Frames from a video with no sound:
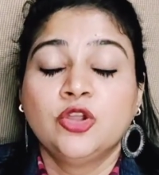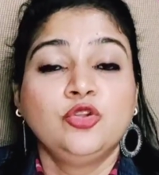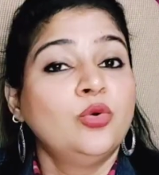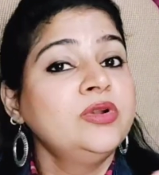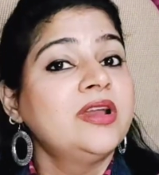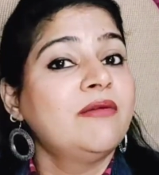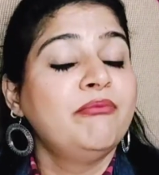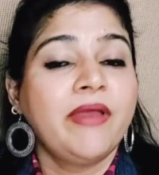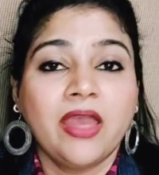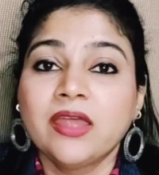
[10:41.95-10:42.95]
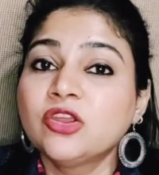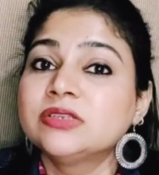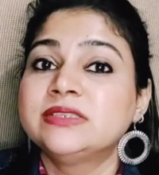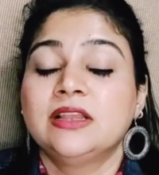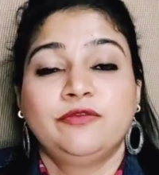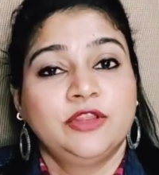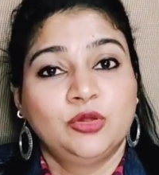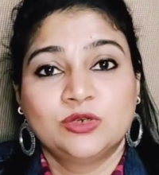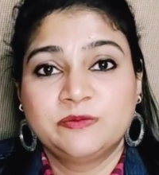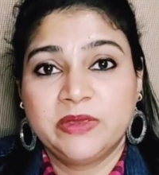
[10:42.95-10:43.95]
Don't compare yourself with
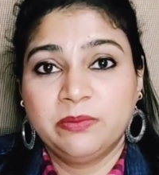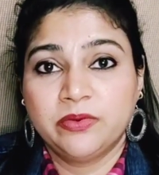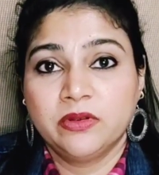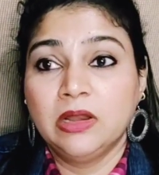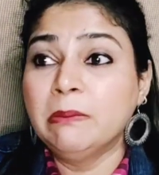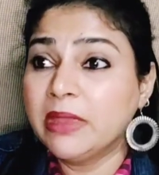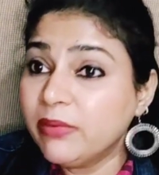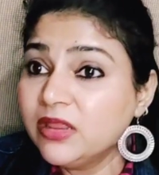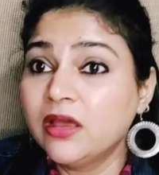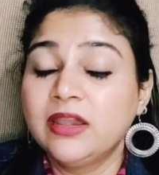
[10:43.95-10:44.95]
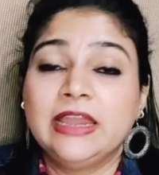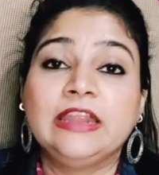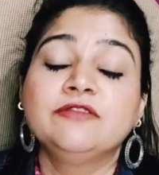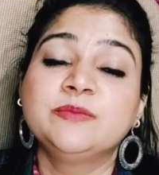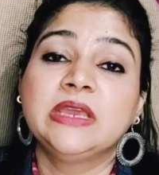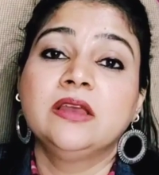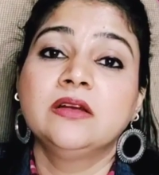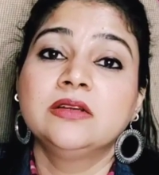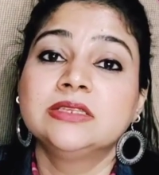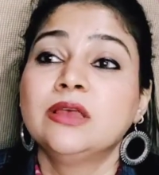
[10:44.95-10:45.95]
those people. Maybe they are native
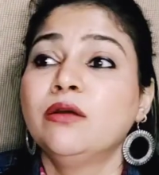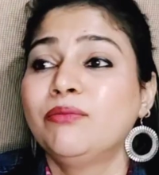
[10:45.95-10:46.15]
speakers.